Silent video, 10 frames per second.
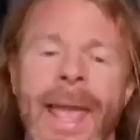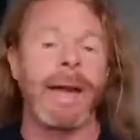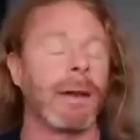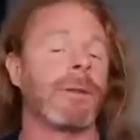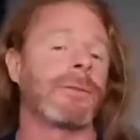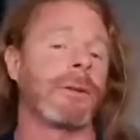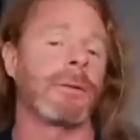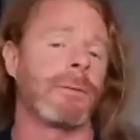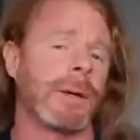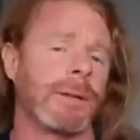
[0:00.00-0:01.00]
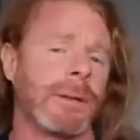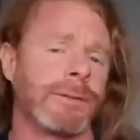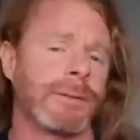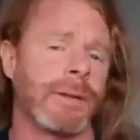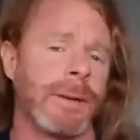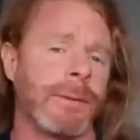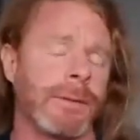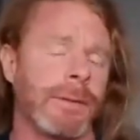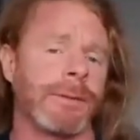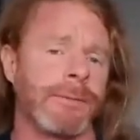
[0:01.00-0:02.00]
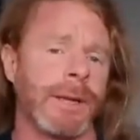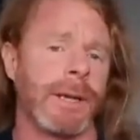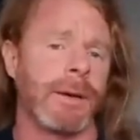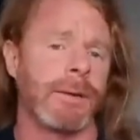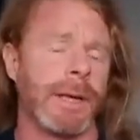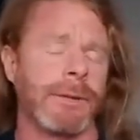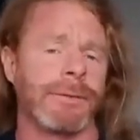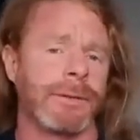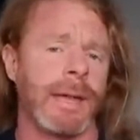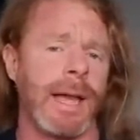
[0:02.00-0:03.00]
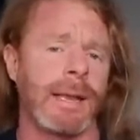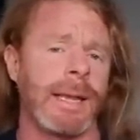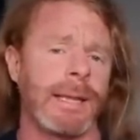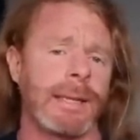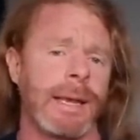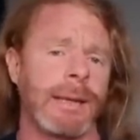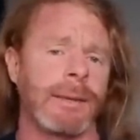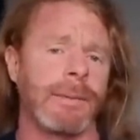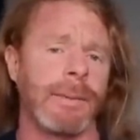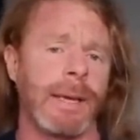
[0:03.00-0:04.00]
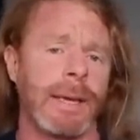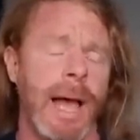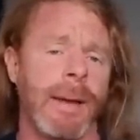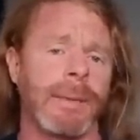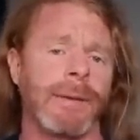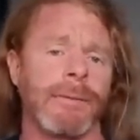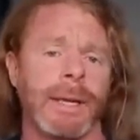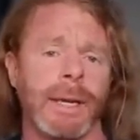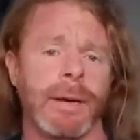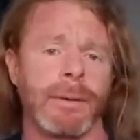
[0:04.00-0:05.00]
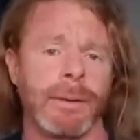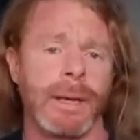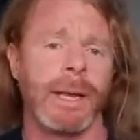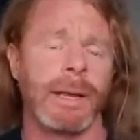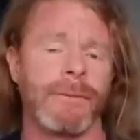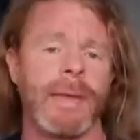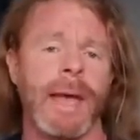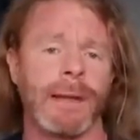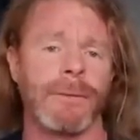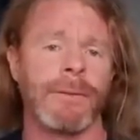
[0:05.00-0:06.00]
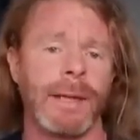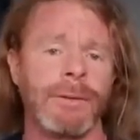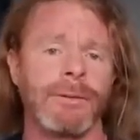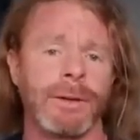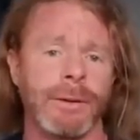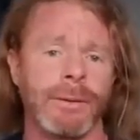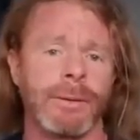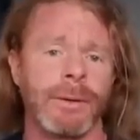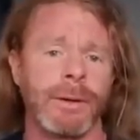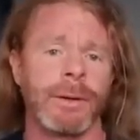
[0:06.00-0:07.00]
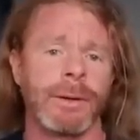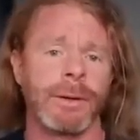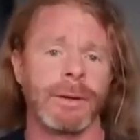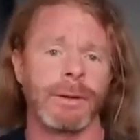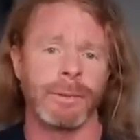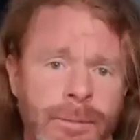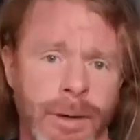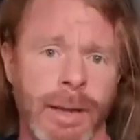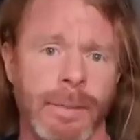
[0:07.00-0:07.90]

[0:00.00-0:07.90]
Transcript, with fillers: And also, quick disclaimer this video is not intended to be a comedy video, and if that offends you, pray